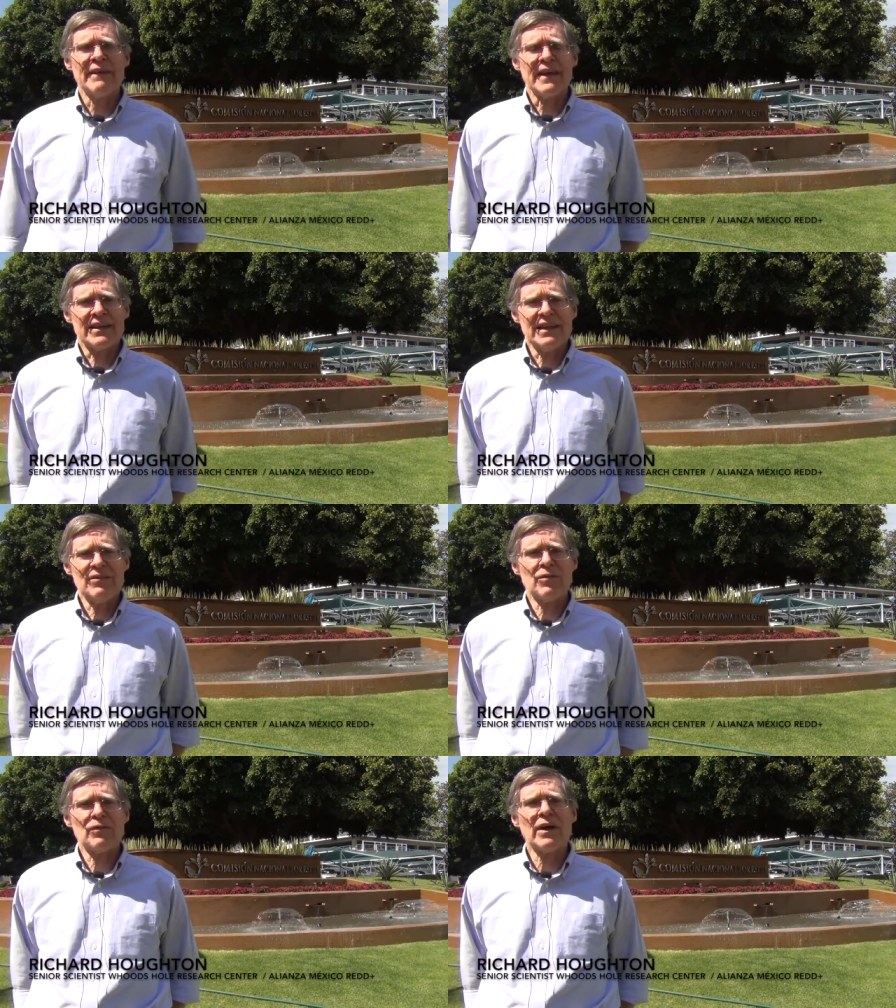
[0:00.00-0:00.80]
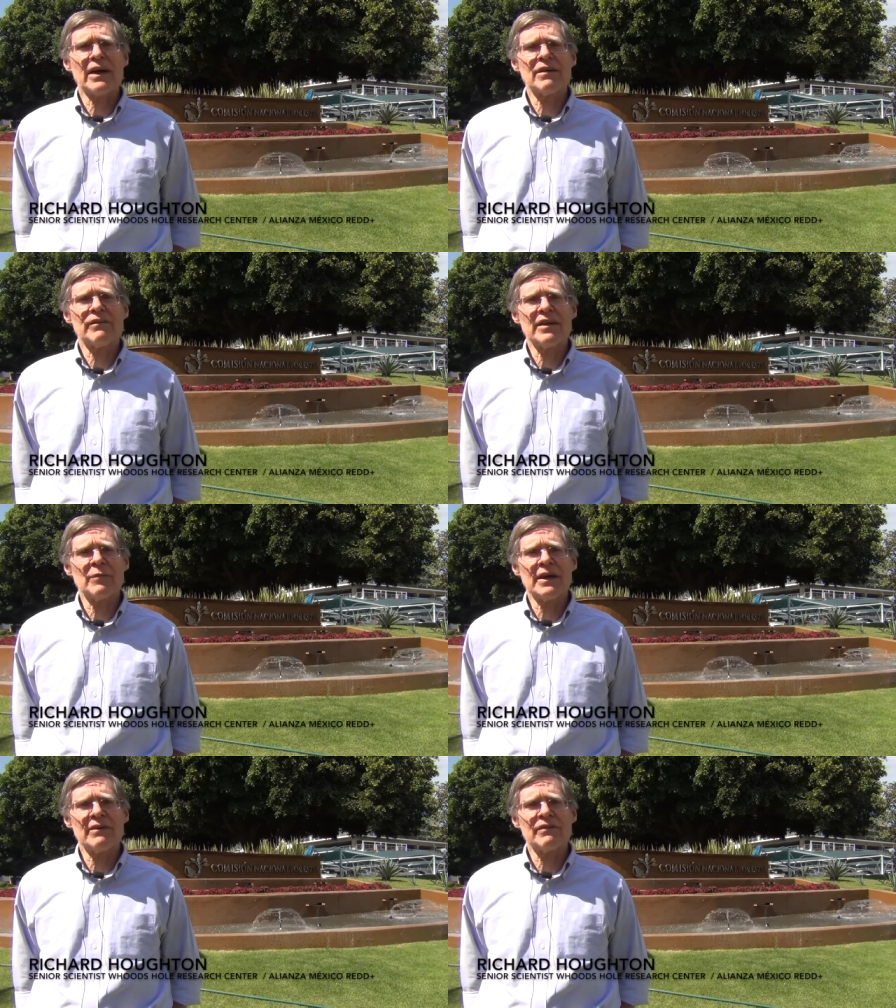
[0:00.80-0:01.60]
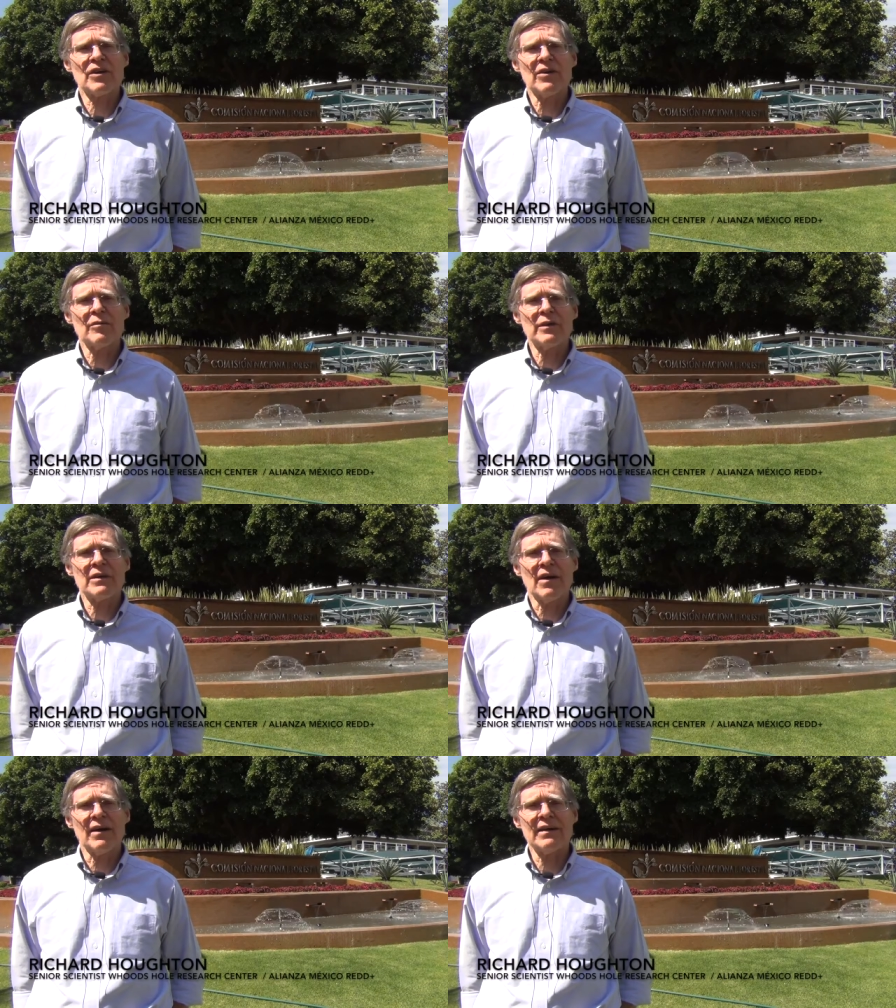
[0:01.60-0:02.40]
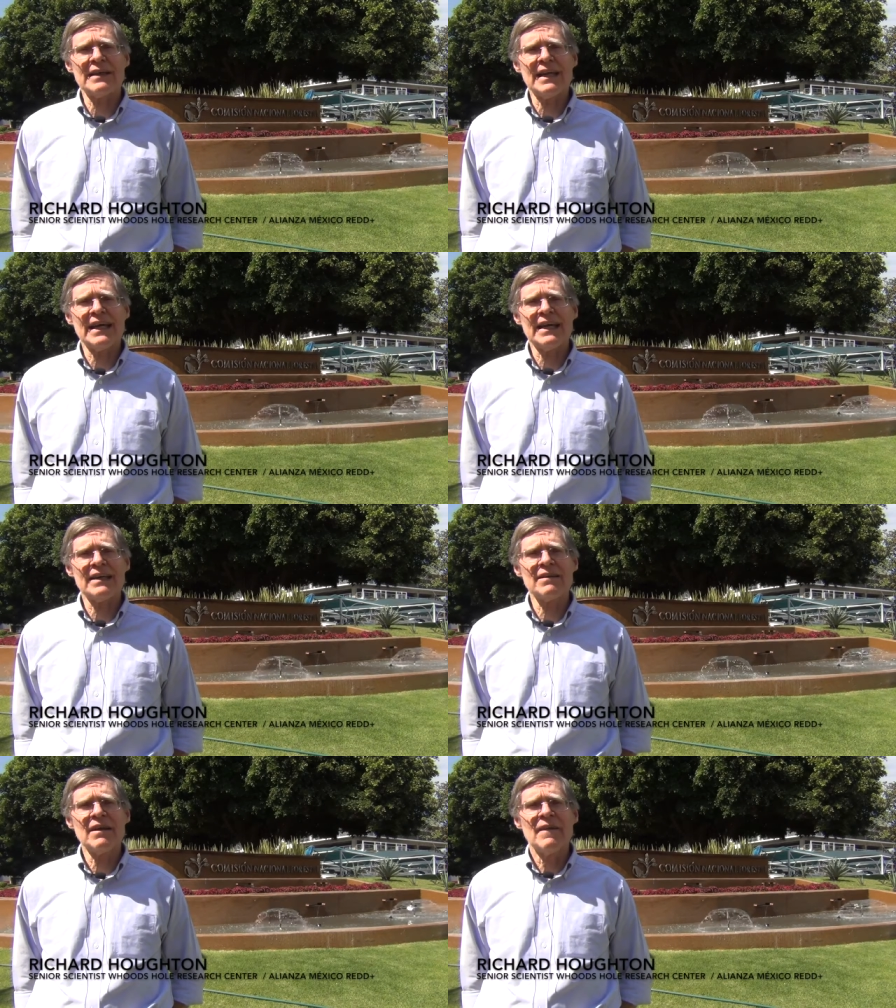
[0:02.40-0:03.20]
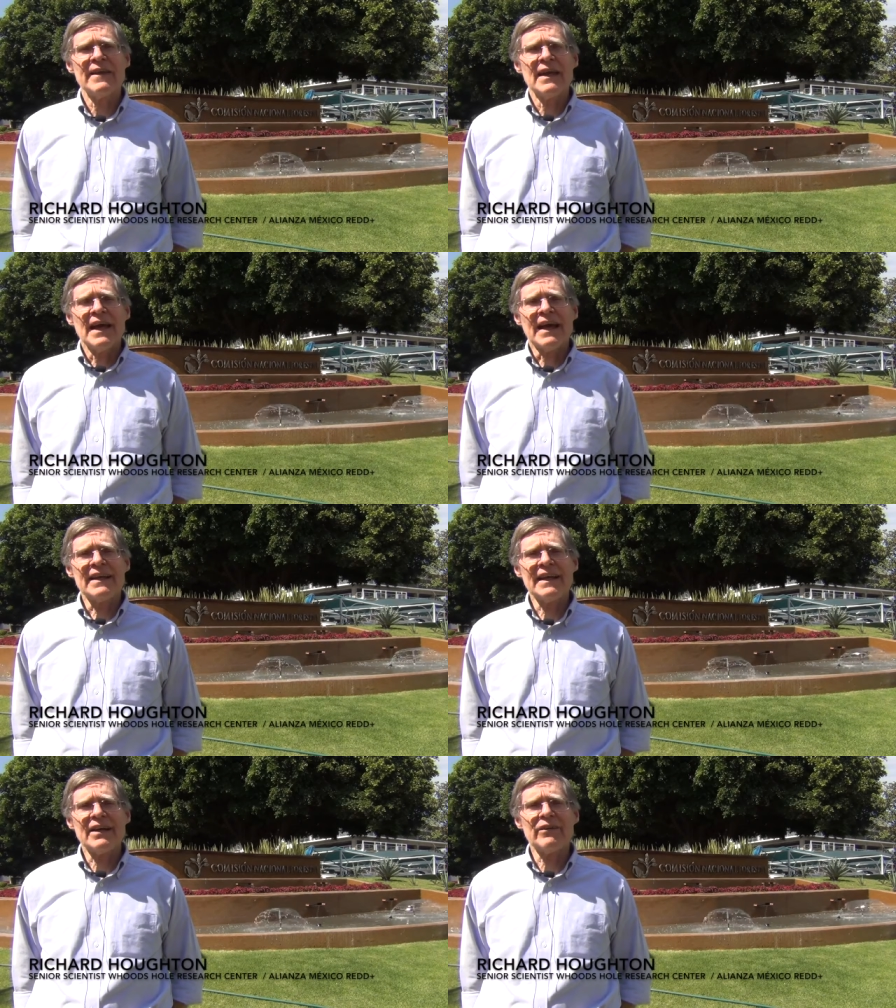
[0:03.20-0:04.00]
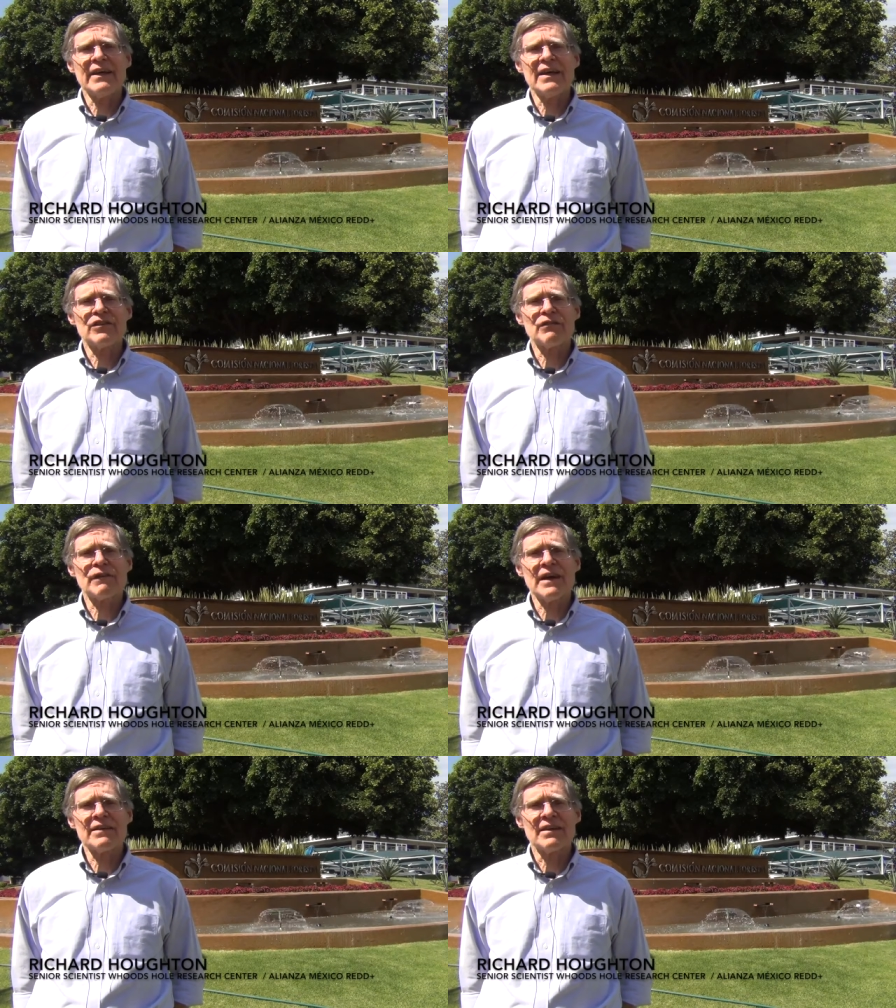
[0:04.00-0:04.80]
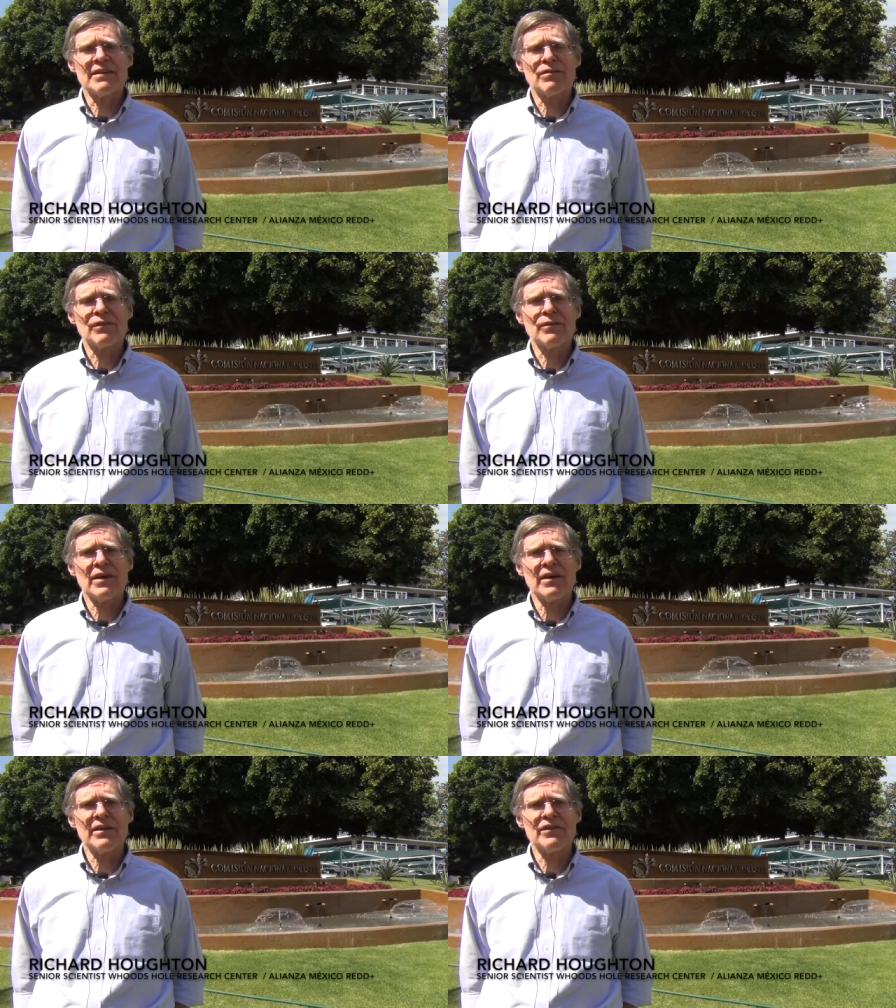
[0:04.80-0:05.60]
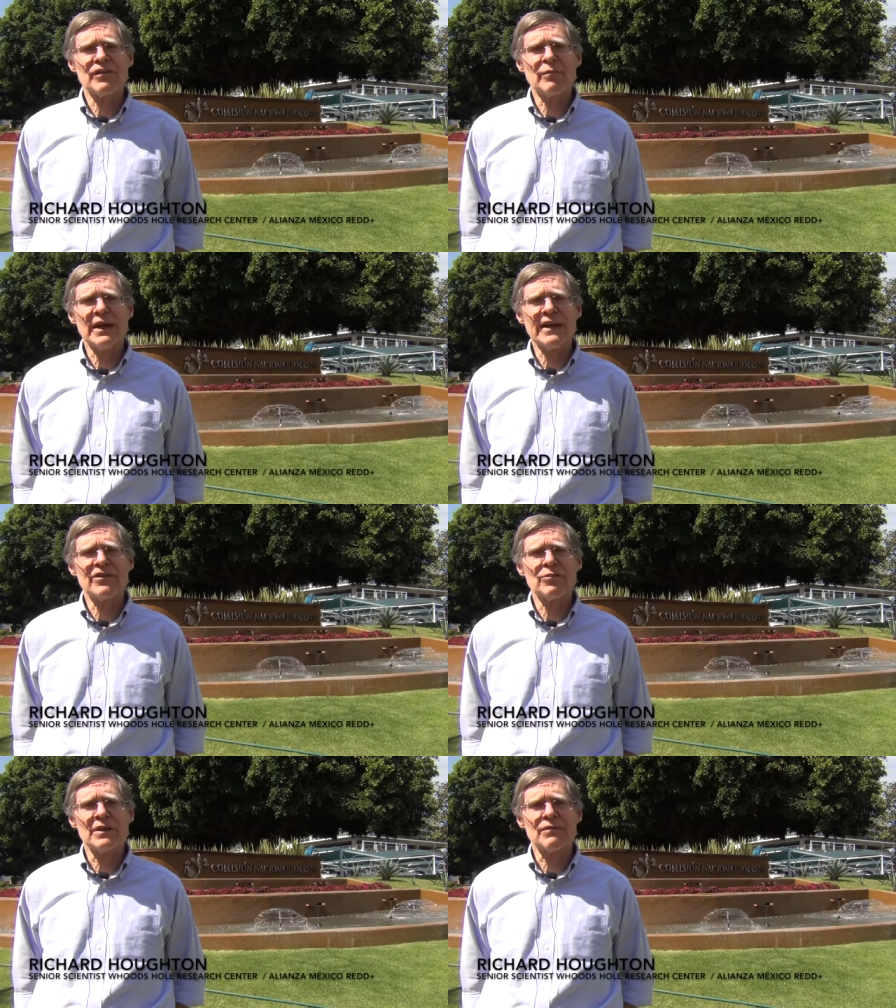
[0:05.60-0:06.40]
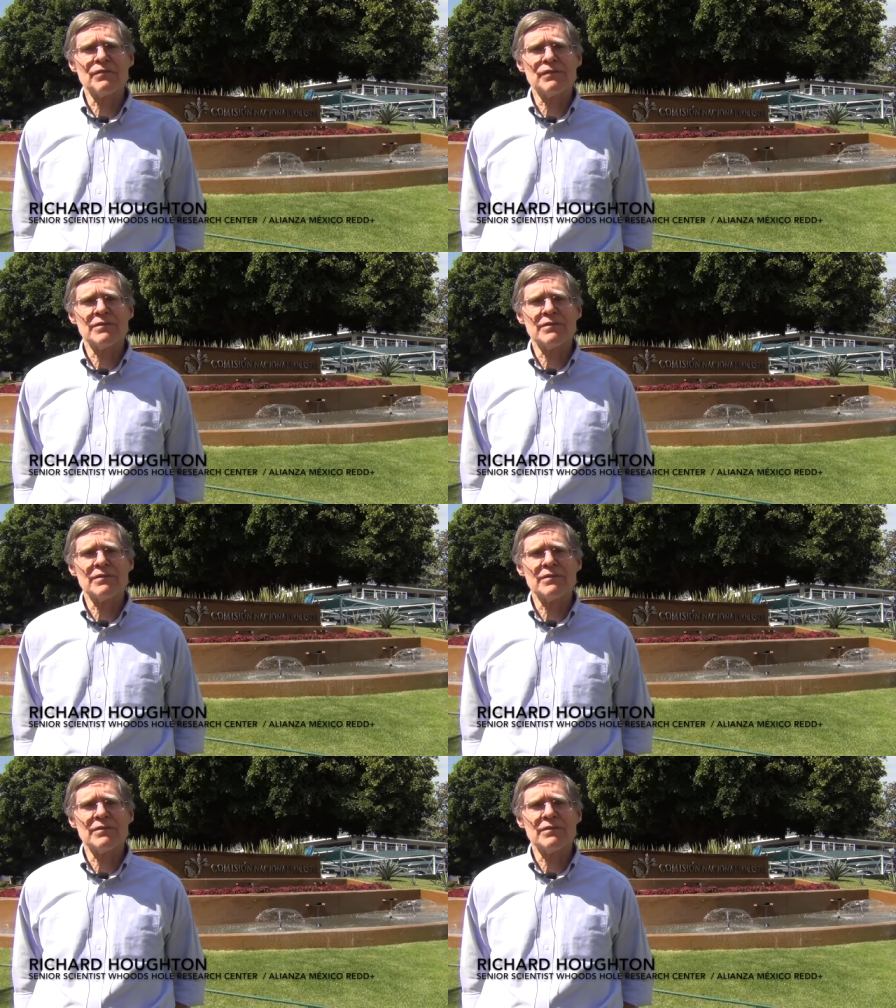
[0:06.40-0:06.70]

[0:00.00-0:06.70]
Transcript: that keeps track of the amount of carbon on land and how that's affected through kinds of management.